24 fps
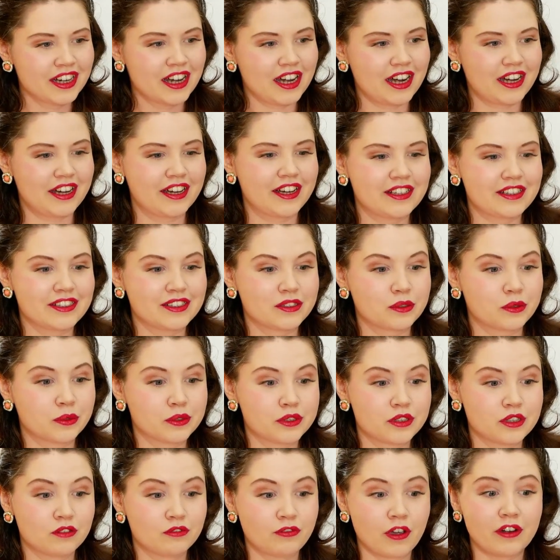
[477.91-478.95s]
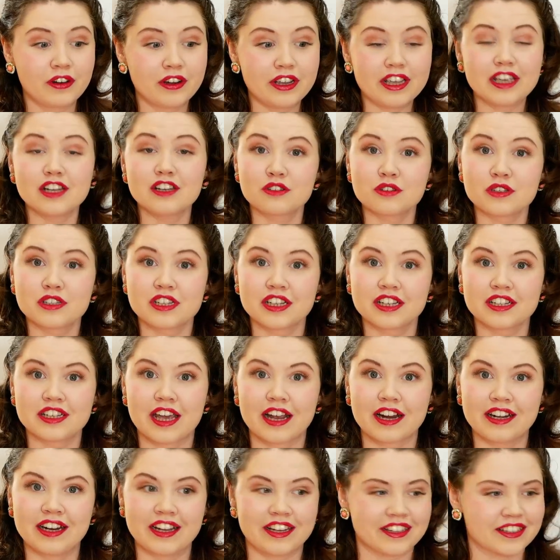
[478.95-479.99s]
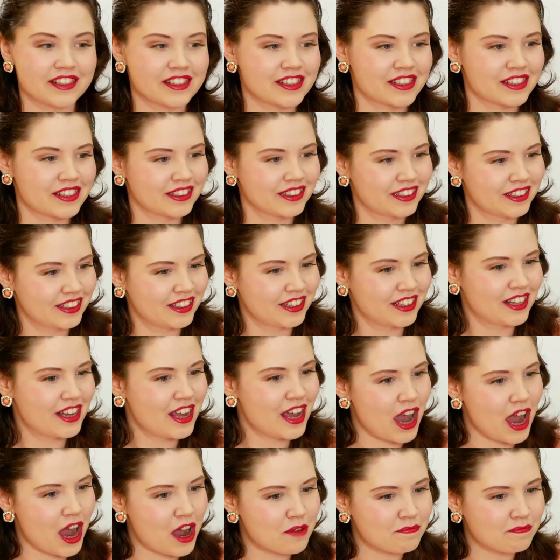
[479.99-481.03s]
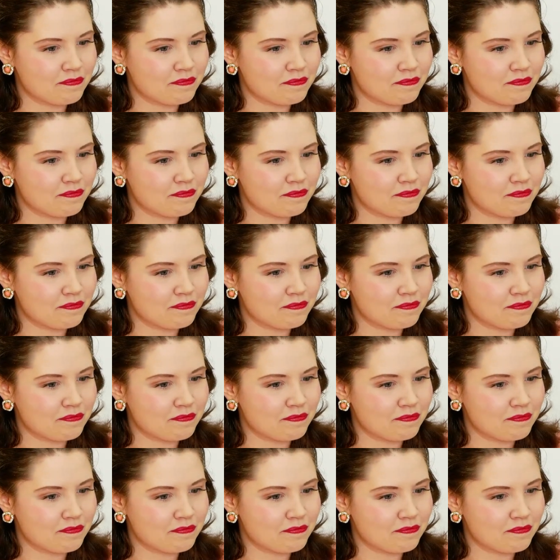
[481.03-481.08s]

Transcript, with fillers: and also very interesting techniques. Um,